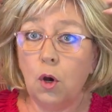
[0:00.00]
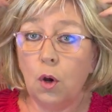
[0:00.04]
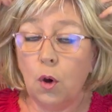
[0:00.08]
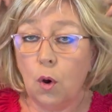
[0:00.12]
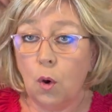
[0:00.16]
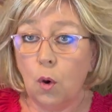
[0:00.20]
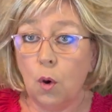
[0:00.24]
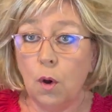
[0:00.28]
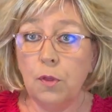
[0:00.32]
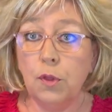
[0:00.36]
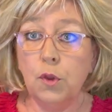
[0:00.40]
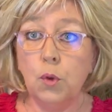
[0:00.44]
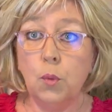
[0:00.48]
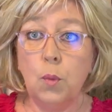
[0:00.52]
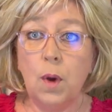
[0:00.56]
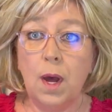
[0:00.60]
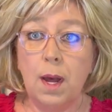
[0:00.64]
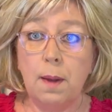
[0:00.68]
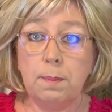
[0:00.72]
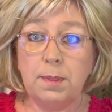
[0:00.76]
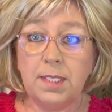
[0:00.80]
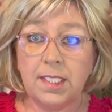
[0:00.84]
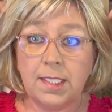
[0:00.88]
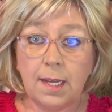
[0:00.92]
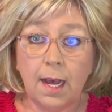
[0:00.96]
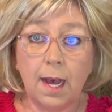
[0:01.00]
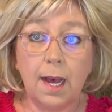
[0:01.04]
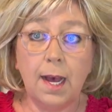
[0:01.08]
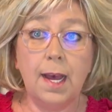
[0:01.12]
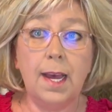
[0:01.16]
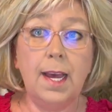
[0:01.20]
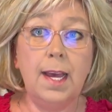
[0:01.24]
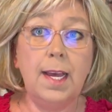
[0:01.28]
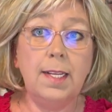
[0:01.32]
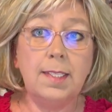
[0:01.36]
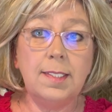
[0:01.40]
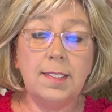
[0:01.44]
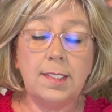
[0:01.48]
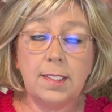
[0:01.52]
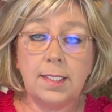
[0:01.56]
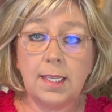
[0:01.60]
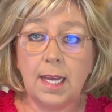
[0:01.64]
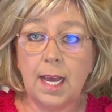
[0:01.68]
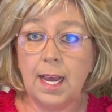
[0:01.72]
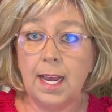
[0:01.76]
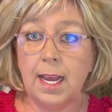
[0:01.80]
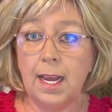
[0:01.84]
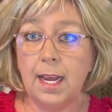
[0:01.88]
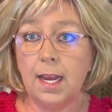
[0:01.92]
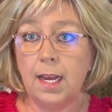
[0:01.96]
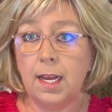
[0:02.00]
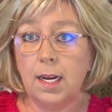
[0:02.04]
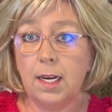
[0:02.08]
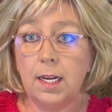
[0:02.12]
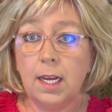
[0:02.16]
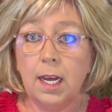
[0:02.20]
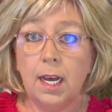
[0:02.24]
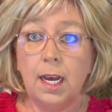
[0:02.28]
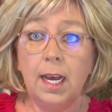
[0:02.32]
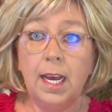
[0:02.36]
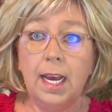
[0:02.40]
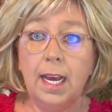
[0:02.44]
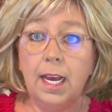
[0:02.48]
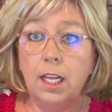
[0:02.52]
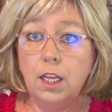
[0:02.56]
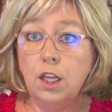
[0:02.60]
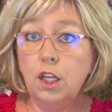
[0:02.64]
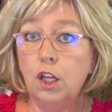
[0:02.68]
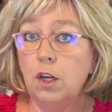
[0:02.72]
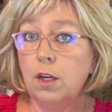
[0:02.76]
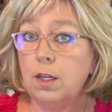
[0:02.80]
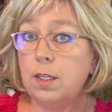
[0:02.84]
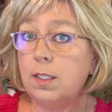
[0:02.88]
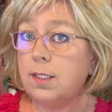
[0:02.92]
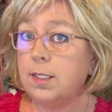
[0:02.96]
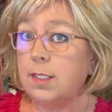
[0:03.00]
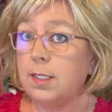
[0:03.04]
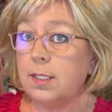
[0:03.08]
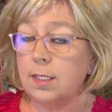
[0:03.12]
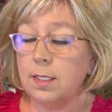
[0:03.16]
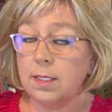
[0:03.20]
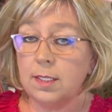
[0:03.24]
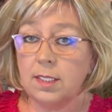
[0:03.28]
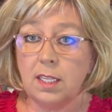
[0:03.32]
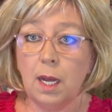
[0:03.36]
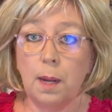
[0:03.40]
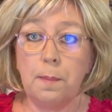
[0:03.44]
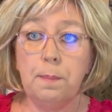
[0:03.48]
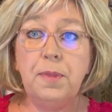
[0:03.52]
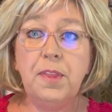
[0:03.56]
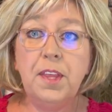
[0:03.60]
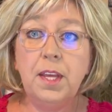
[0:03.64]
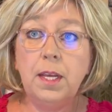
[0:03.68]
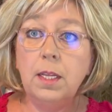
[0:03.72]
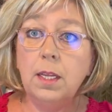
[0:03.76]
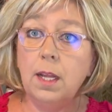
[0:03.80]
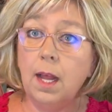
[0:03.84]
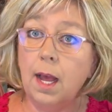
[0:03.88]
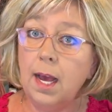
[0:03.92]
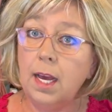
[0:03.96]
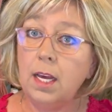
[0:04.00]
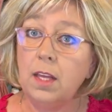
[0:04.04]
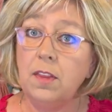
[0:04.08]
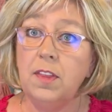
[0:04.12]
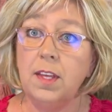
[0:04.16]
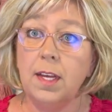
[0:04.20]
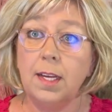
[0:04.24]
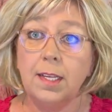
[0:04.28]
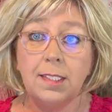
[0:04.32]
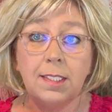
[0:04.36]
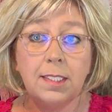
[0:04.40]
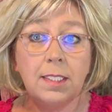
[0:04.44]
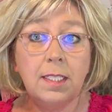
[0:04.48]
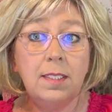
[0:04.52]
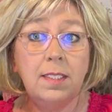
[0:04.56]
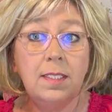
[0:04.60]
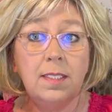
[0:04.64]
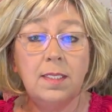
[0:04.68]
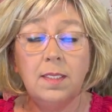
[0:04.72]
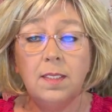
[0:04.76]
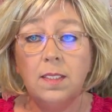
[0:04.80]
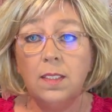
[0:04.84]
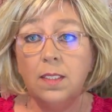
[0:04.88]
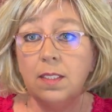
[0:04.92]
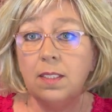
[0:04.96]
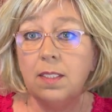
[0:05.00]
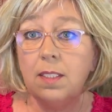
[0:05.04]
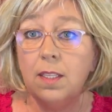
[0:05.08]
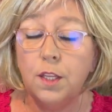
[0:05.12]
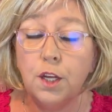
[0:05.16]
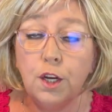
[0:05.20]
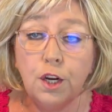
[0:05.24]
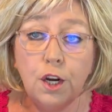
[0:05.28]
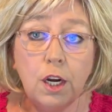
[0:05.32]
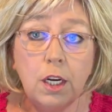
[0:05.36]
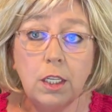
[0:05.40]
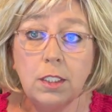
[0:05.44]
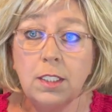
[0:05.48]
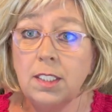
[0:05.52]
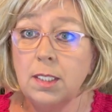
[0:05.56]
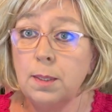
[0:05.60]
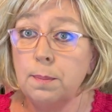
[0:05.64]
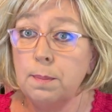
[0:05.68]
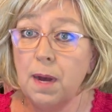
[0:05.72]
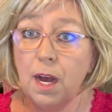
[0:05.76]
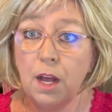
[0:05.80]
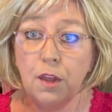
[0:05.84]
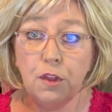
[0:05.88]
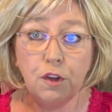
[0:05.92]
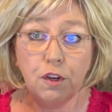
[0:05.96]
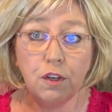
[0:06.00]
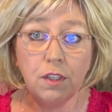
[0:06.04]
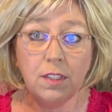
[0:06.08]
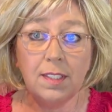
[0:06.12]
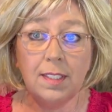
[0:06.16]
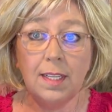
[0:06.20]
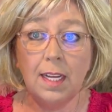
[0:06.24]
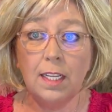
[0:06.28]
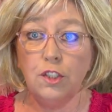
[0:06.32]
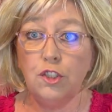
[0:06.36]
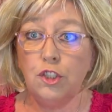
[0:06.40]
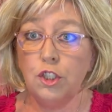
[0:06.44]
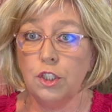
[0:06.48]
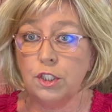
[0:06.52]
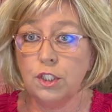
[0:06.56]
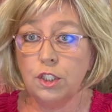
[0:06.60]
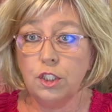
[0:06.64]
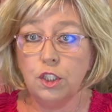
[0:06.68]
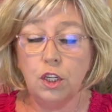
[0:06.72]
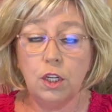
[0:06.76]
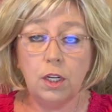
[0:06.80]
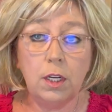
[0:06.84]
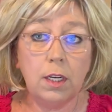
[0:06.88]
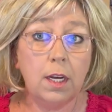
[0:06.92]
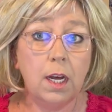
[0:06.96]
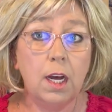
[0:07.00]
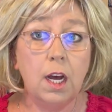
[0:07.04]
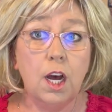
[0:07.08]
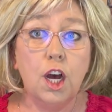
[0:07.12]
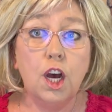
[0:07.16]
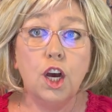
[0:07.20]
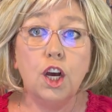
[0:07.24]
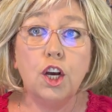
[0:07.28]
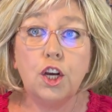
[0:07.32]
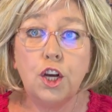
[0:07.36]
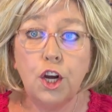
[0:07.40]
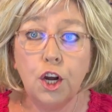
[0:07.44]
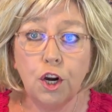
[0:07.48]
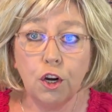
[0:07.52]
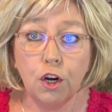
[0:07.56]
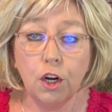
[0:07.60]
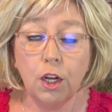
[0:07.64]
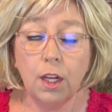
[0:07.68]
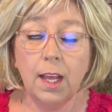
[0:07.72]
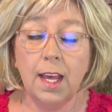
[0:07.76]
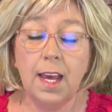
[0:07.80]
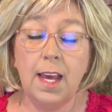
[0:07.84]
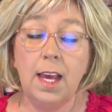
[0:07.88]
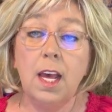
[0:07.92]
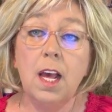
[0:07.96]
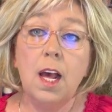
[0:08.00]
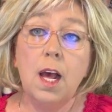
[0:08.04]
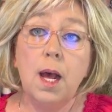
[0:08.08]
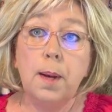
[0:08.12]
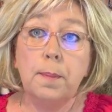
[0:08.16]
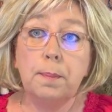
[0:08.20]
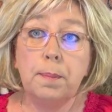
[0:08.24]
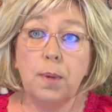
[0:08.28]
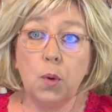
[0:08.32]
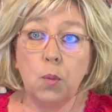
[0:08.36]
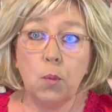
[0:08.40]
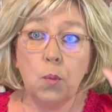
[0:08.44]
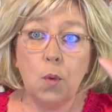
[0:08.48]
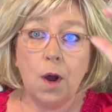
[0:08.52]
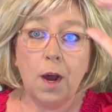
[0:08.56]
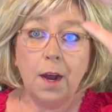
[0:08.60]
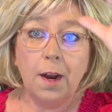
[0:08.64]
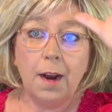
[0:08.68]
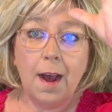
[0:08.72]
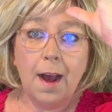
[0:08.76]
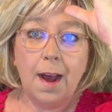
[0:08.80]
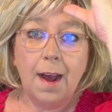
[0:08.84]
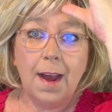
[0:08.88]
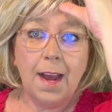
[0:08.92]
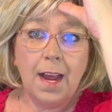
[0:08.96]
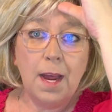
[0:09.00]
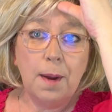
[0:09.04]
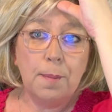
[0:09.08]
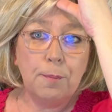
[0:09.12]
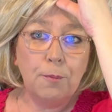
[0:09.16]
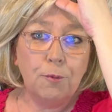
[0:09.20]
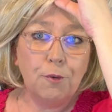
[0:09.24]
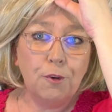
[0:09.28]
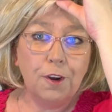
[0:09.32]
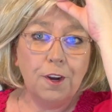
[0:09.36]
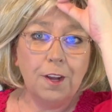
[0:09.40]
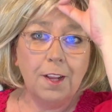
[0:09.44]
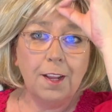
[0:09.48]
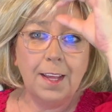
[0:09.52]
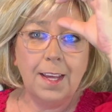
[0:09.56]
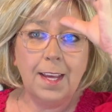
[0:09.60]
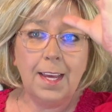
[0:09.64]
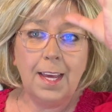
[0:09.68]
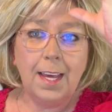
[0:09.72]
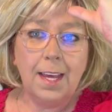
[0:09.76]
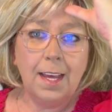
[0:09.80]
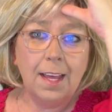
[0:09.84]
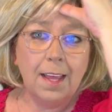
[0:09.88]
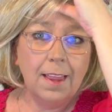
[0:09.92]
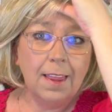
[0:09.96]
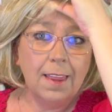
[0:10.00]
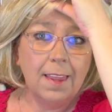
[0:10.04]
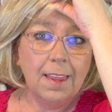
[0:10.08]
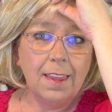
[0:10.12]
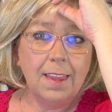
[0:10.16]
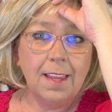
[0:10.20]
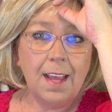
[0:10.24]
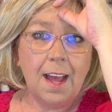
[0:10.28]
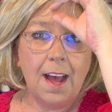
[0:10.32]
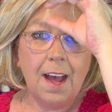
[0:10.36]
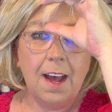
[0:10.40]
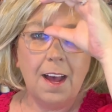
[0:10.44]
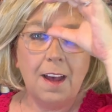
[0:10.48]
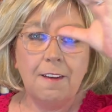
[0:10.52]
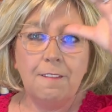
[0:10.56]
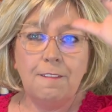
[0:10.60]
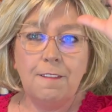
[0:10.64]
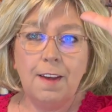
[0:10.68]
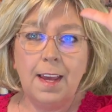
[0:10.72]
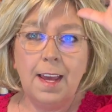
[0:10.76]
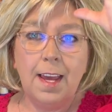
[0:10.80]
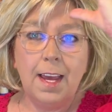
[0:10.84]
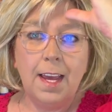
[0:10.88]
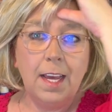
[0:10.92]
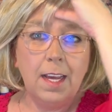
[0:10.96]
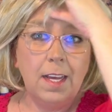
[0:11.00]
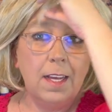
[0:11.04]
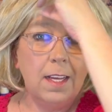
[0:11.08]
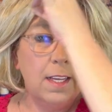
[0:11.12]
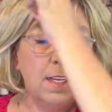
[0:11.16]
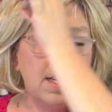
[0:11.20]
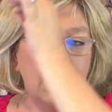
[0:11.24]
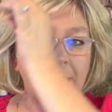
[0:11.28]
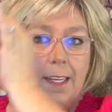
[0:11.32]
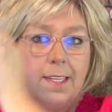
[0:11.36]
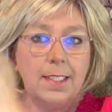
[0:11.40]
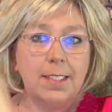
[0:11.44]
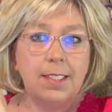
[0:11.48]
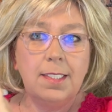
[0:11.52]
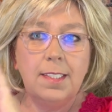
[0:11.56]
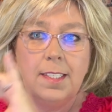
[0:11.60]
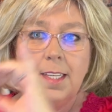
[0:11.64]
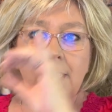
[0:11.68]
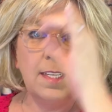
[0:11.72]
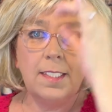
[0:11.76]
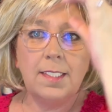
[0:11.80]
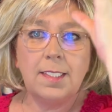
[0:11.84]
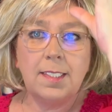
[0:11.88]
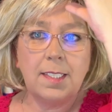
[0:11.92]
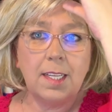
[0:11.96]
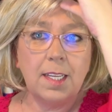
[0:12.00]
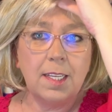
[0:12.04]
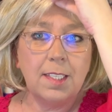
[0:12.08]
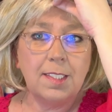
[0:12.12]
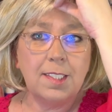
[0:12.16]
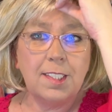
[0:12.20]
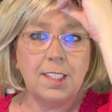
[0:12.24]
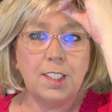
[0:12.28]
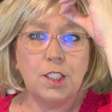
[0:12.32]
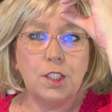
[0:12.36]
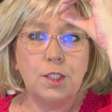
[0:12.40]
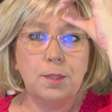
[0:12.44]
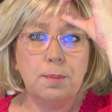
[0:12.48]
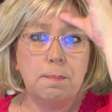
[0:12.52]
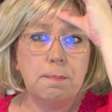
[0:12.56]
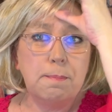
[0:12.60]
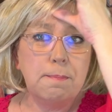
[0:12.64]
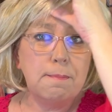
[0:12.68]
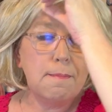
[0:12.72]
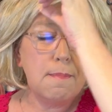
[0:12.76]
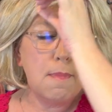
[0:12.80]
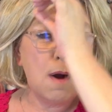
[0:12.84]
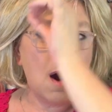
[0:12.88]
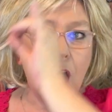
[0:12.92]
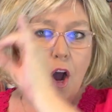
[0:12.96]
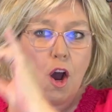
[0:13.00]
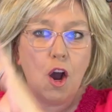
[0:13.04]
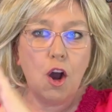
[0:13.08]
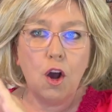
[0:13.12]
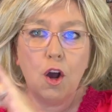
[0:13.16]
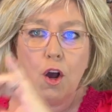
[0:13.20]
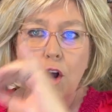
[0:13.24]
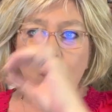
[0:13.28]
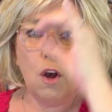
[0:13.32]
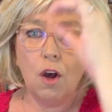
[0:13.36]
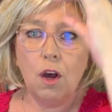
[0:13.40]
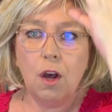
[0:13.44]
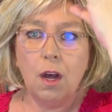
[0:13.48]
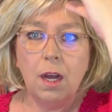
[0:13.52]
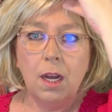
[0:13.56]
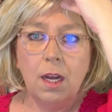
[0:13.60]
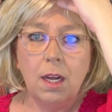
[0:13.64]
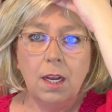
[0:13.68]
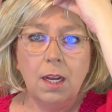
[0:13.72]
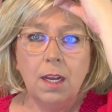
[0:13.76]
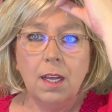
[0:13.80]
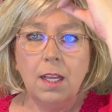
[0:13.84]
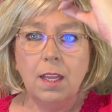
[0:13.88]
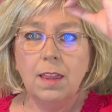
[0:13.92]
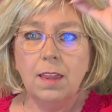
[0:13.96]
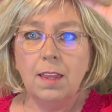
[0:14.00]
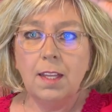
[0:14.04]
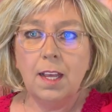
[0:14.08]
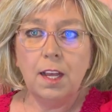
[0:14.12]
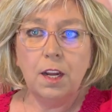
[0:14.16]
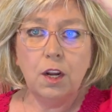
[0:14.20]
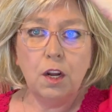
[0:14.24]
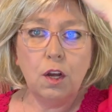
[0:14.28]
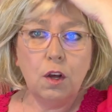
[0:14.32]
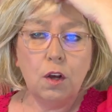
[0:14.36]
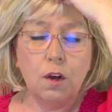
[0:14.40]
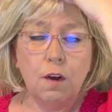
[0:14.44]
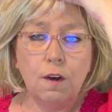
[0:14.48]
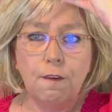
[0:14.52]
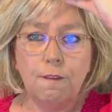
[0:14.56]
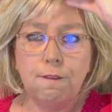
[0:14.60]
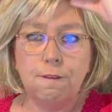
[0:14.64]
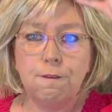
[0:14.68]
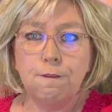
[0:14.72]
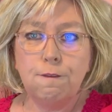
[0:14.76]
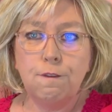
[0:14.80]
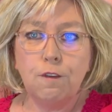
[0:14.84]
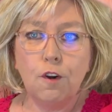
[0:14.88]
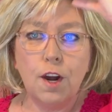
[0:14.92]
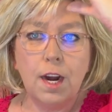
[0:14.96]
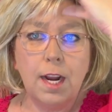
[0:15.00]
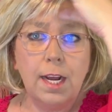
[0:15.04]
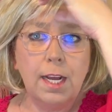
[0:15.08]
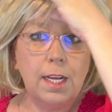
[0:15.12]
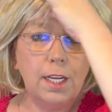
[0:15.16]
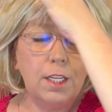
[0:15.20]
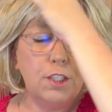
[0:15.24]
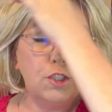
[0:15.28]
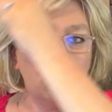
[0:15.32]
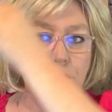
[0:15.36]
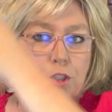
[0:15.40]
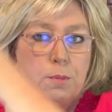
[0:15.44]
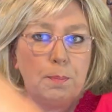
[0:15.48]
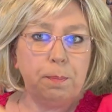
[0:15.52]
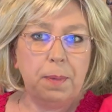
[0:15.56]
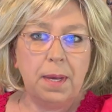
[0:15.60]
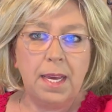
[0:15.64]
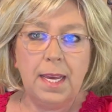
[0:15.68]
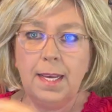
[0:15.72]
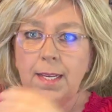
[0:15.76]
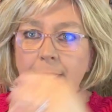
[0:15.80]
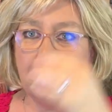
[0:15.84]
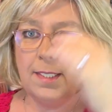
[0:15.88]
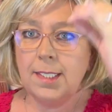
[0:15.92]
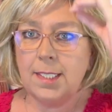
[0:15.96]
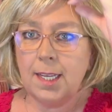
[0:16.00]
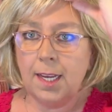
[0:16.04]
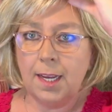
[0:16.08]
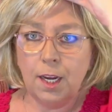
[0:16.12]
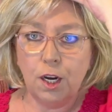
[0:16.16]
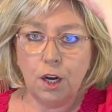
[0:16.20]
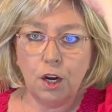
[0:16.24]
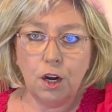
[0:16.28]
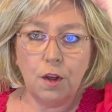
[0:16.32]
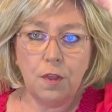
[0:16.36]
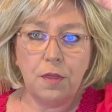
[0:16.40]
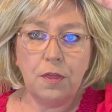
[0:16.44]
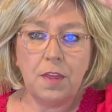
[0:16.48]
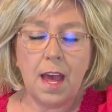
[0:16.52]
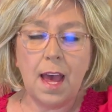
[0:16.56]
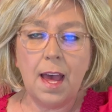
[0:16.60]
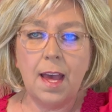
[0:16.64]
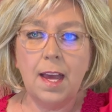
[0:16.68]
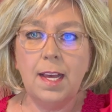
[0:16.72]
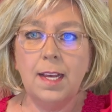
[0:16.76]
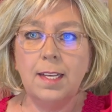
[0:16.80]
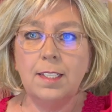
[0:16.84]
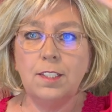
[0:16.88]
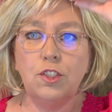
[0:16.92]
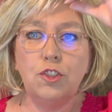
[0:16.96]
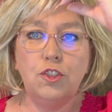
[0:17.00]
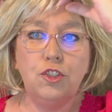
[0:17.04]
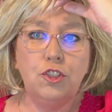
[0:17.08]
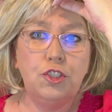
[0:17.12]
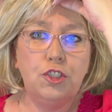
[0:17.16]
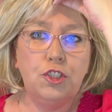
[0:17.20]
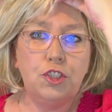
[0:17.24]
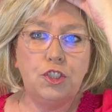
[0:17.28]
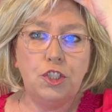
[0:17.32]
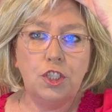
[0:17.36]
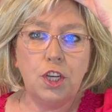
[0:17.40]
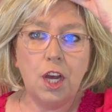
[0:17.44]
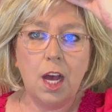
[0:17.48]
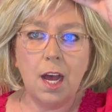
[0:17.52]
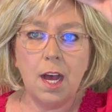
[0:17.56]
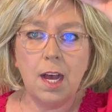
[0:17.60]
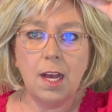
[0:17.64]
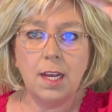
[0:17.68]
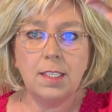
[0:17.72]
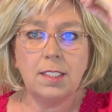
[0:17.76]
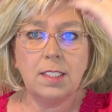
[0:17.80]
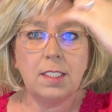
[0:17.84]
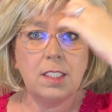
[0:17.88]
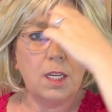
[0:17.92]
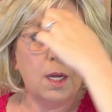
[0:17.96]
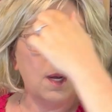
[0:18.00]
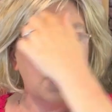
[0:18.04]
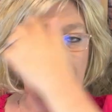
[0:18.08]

on the websites and it looks something like this and there are some others that just look curly but what I am really loving is this small little fringe piece here that is just